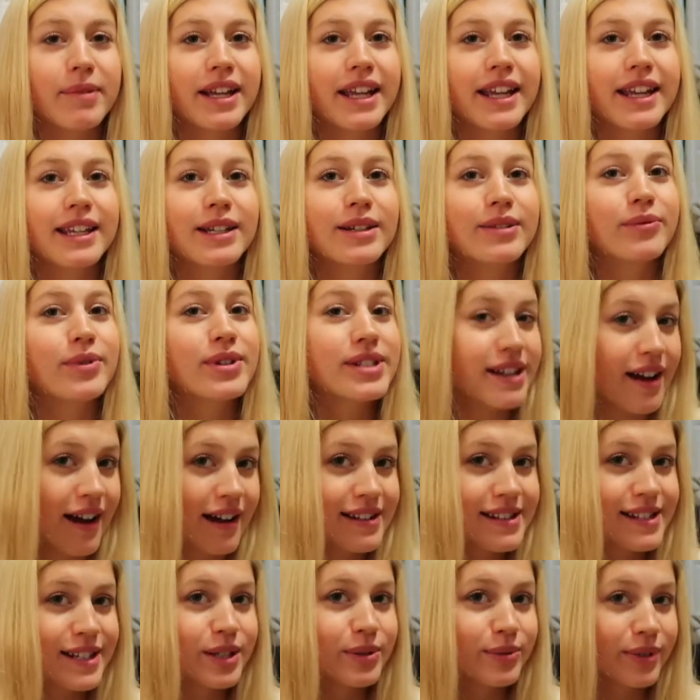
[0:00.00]
in
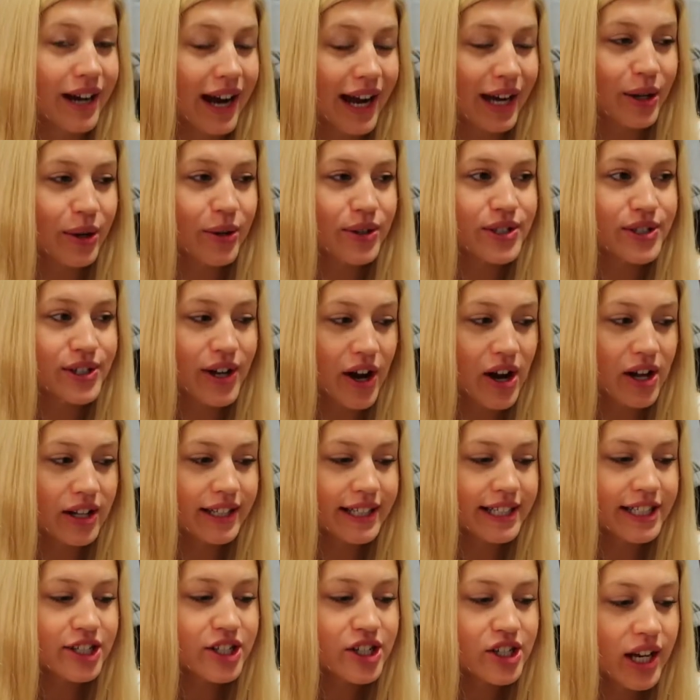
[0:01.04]
Wisconsin where I go to
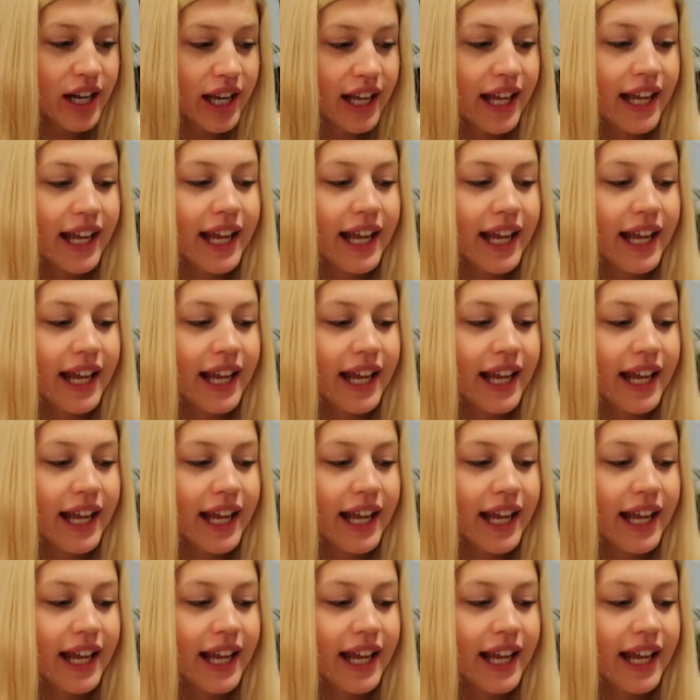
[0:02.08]
college,